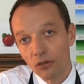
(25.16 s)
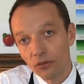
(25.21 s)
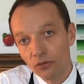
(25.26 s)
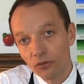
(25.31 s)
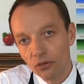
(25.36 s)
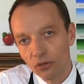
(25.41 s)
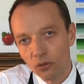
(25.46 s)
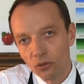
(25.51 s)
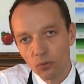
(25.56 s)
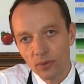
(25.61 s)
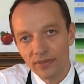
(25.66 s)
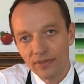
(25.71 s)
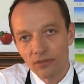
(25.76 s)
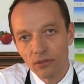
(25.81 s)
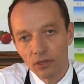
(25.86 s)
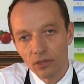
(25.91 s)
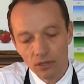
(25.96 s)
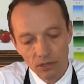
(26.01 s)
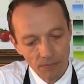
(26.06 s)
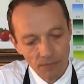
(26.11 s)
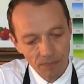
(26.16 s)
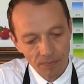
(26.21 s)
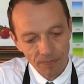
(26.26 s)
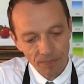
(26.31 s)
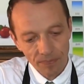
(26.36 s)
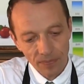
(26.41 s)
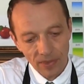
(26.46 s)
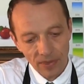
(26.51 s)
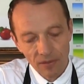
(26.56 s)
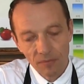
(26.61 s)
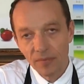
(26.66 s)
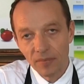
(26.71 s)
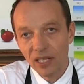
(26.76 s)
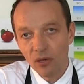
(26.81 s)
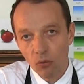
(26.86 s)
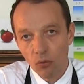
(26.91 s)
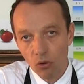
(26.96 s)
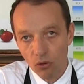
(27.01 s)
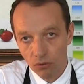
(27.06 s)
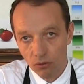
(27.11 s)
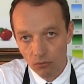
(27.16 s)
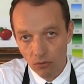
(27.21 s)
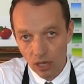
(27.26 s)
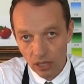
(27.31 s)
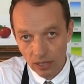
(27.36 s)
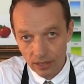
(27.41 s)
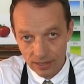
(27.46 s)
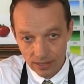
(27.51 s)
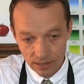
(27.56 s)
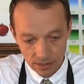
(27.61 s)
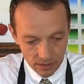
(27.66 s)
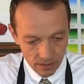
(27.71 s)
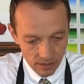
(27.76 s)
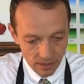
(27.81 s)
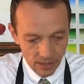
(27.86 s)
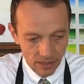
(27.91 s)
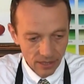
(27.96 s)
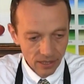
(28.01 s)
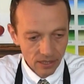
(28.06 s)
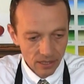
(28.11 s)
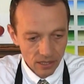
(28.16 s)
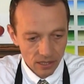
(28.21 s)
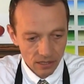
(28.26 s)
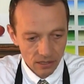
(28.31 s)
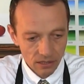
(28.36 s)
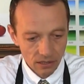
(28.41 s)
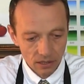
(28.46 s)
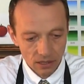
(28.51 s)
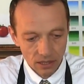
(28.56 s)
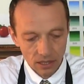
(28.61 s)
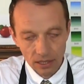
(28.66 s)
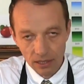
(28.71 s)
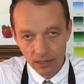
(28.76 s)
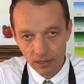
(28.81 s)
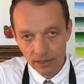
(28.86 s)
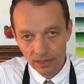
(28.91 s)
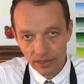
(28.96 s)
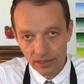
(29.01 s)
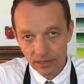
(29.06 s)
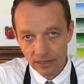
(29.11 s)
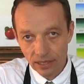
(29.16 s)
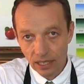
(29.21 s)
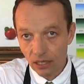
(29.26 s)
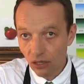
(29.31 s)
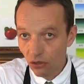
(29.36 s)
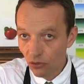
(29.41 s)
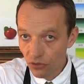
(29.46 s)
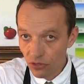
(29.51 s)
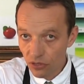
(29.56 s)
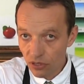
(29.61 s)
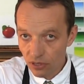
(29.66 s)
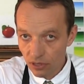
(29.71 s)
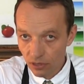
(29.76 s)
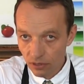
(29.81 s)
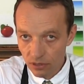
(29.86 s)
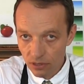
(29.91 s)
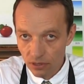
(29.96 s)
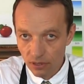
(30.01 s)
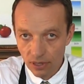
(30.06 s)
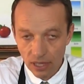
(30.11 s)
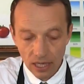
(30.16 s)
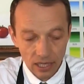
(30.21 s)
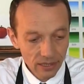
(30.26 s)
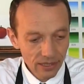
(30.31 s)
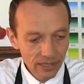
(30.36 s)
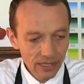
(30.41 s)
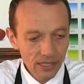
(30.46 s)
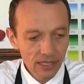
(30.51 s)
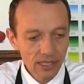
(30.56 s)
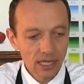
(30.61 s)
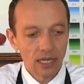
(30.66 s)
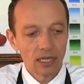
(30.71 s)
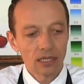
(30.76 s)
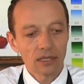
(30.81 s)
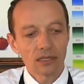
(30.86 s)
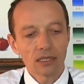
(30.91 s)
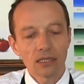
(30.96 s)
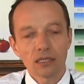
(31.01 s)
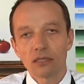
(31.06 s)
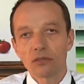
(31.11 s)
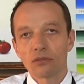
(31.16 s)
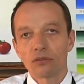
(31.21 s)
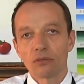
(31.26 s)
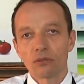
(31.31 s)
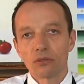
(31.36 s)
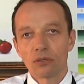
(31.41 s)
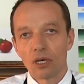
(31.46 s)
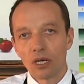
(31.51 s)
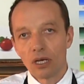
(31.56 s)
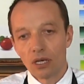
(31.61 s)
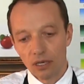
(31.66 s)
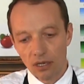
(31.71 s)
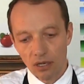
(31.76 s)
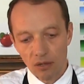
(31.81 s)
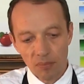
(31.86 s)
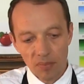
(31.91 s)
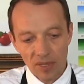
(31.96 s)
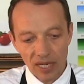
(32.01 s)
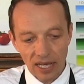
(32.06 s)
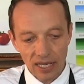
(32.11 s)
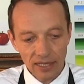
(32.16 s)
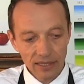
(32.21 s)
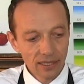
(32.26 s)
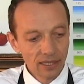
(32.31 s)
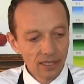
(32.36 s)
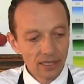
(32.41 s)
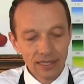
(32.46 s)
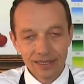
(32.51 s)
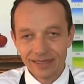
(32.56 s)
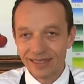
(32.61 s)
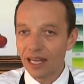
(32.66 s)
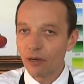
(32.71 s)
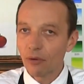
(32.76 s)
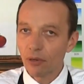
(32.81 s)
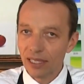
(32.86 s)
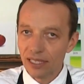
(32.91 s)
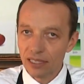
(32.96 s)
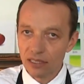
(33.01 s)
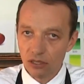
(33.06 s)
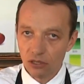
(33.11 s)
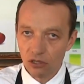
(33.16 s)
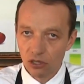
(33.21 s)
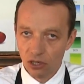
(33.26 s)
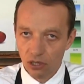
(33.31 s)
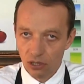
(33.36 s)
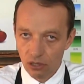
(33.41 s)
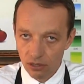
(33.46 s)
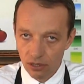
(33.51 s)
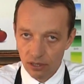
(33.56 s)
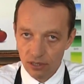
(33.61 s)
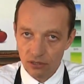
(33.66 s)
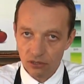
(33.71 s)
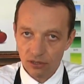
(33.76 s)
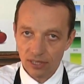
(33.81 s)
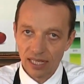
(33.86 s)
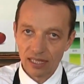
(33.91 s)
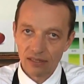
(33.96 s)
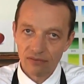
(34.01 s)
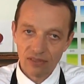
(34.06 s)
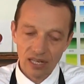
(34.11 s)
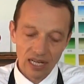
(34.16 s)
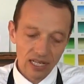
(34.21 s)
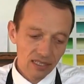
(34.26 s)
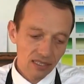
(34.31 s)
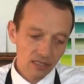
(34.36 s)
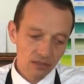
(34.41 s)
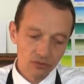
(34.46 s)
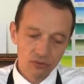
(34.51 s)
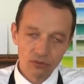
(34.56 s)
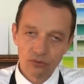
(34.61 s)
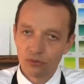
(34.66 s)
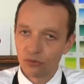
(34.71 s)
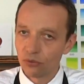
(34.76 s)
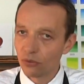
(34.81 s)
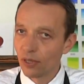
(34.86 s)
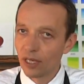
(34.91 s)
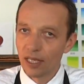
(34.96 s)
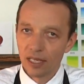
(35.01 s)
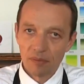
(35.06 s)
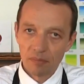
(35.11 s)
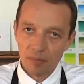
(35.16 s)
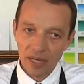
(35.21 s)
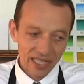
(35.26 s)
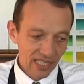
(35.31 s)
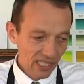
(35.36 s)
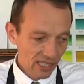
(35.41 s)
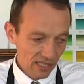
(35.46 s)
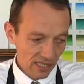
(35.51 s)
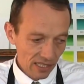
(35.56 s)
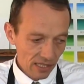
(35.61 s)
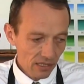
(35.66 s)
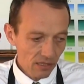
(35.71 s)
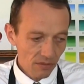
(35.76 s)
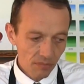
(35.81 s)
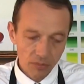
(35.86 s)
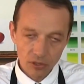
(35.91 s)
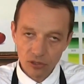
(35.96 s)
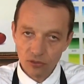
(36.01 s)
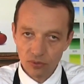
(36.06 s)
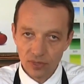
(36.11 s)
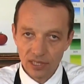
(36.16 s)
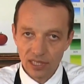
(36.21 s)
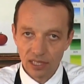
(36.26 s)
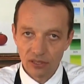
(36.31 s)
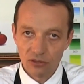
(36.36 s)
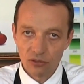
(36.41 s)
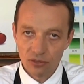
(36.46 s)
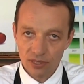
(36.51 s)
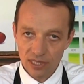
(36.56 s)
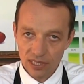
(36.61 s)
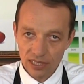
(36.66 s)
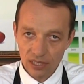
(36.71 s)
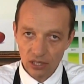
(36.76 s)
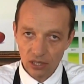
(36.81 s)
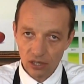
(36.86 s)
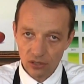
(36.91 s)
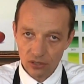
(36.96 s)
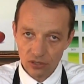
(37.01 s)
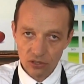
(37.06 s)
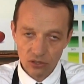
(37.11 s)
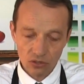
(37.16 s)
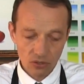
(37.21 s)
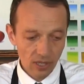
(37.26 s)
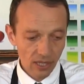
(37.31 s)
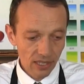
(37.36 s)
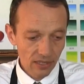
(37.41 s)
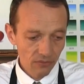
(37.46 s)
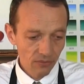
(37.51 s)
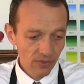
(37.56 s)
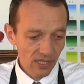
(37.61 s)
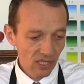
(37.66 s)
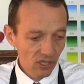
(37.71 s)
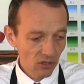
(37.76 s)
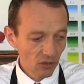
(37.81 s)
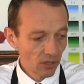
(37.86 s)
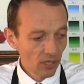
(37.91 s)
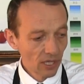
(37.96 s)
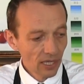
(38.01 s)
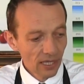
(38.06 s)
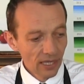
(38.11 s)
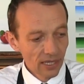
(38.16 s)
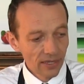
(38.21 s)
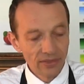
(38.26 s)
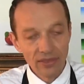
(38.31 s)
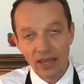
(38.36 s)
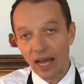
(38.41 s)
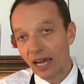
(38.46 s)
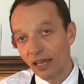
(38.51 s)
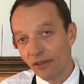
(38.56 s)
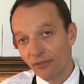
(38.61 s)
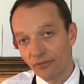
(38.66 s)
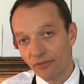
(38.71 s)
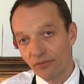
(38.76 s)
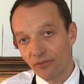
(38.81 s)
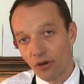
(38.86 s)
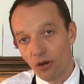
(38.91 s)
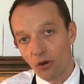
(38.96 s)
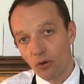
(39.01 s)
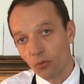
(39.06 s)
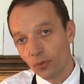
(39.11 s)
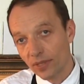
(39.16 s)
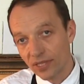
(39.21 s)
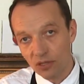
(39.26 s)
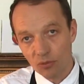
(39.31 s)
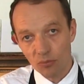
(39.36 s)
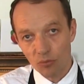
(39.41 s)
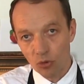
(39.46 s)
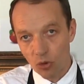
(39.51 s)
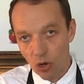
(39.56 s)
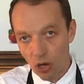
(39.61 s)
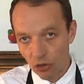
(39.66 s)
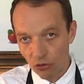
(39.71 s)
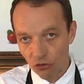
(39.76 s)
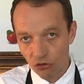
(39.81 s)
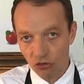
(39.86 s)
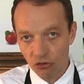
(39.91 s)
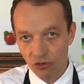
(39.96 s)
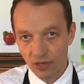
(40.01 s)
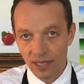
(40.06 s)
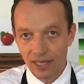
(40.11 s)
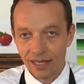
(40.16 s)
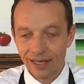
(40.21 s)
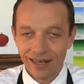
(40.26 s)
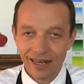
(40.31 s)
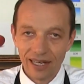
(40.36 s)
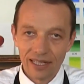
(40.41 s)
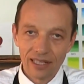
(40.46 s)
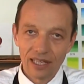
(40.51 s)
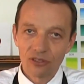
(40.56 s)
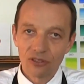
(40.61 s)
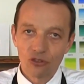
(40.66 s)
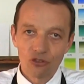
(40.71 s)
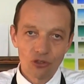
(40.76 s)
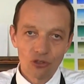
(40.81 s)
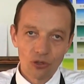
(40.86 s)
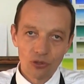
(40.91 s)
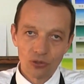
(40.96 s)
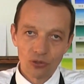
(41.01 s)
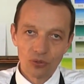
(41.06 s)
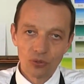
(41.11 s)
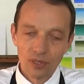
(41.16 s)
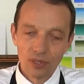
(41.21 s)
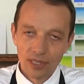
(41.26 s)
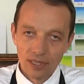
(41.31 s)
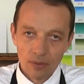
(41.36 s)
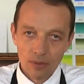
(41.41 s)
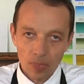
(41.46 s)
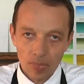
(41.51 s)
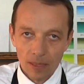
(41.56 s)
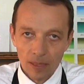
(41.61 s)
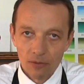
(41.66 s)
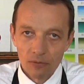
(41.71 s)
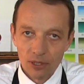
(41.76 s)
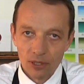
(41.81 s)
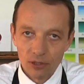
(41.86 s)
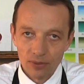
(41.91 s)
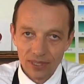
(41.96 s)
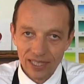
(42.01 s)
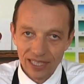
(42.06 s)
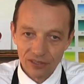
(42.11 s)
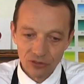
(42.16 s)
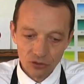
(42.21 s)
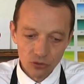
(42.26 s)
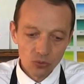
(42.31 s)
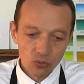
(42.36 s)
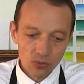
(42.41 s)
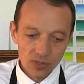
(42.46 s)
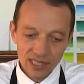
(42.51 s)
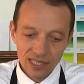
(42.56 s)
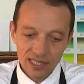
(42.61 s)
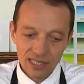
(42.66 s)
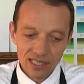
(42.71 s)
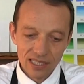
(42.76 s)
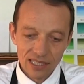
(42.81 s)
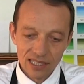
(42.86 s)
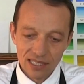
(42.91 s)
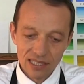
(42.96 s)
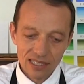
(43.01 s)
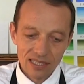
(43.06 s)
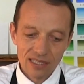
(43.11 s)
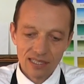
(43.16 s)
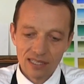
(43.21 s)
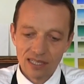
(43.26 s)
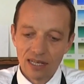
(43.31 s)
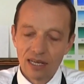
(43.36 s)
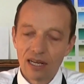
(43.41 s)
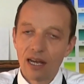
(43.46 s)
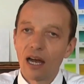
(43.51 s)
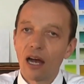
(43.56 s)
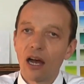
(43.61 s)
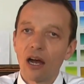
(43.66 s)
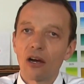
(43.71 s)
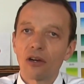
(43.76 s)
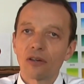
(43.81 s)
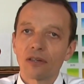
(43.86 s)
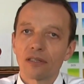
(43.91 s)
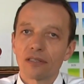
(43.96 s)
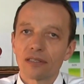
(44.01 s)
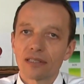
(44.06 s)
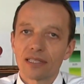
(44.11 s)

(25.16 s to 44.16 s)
also with mineral wax. So it allows the artist to apply directly the color on the canvas and to do many things, but we can use it also with a knife or with a brush. I'd like to show you what we can do with these oil